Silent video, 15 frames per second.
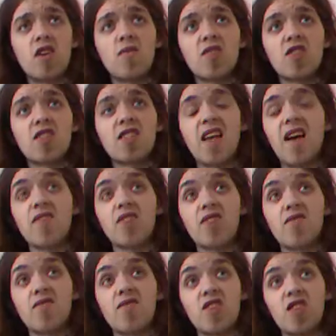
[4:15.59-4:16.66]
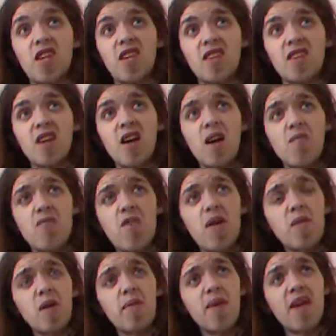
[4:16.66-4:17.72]
time just scavenging for shit.
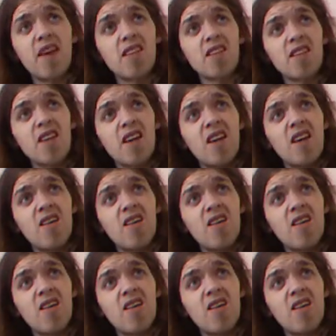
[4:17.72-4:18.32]
Problem is,